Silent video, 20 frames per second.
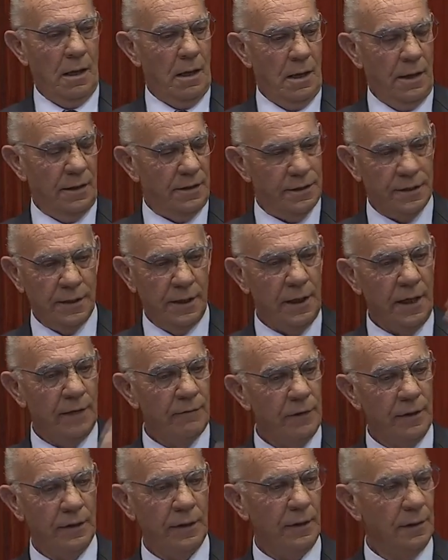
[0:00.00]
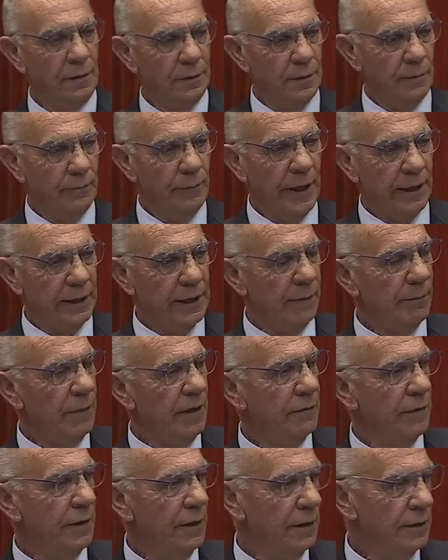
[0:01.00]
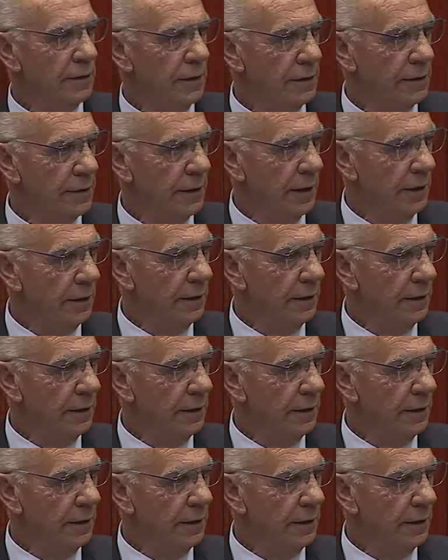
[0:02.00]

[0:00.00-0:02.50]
it said everything, backed up everything she said,